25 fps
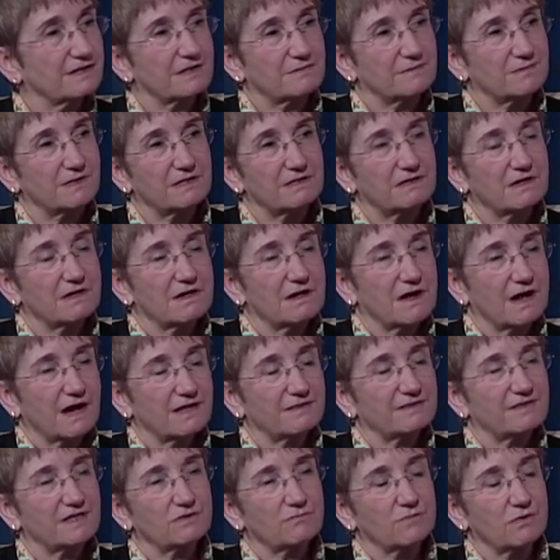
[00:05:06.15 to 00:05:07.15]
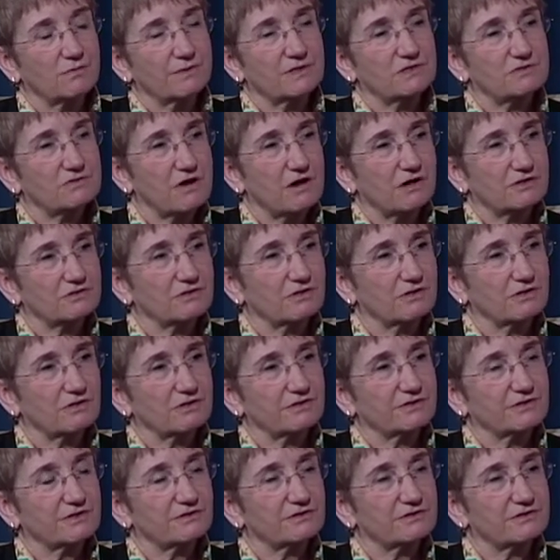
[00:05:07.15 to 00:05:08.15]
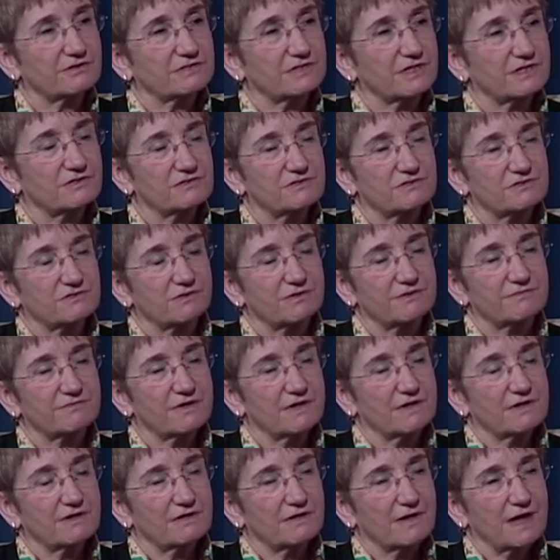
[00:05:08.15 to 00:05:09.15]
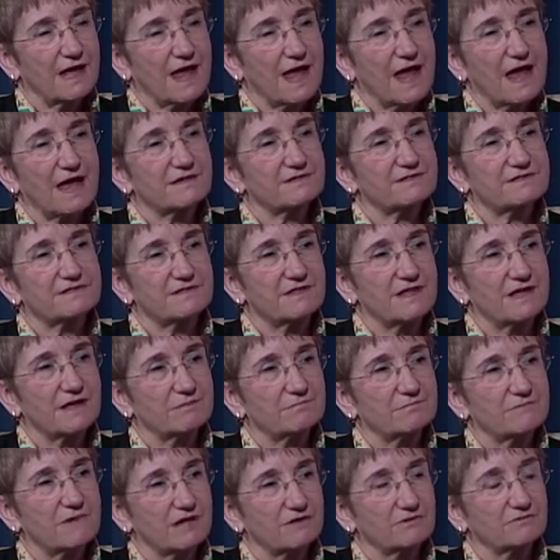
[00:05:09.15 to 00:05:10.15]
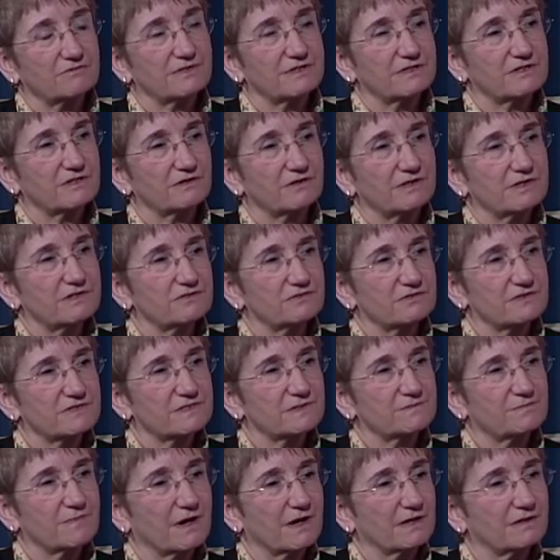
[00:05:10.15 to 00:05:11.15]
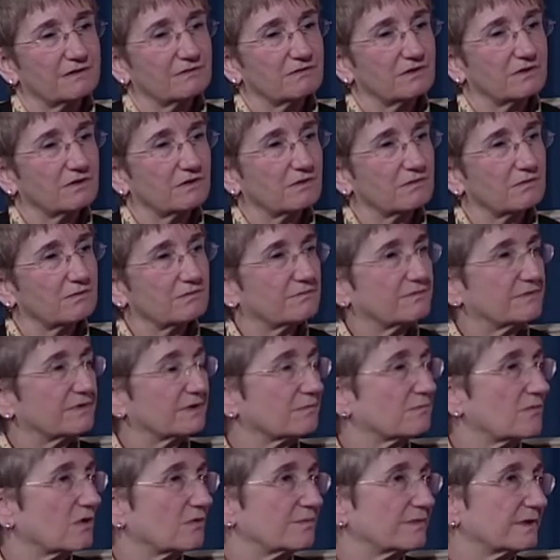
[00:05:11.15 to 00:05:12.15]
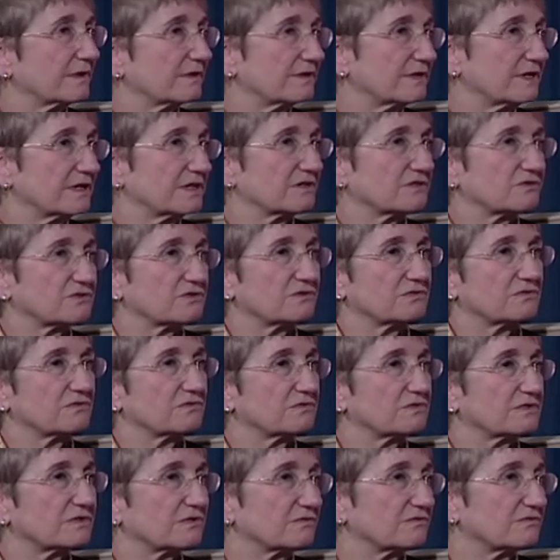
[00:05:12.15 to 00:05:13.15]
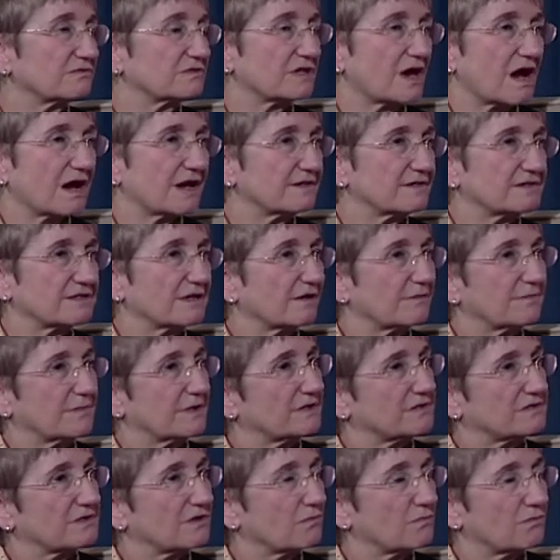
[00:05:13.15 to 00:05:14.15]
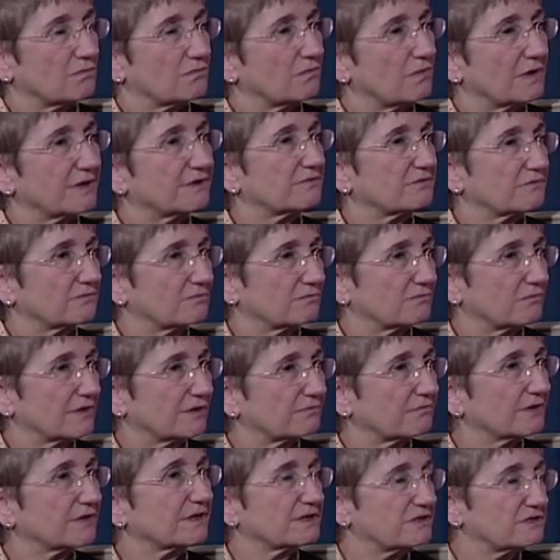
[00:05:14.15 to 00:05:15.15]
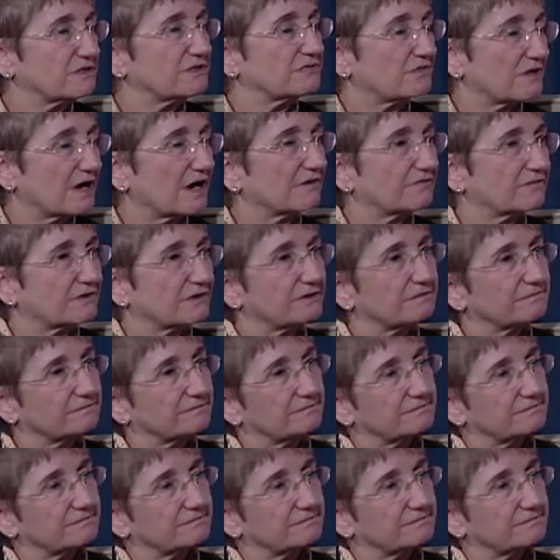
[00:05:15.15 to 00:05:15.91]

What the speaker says: I mean, I think when we talked earlier, you said you sort of ask them not only their interests, but, you know, their mobility issues, their dietary. I mean, so what really do you cover?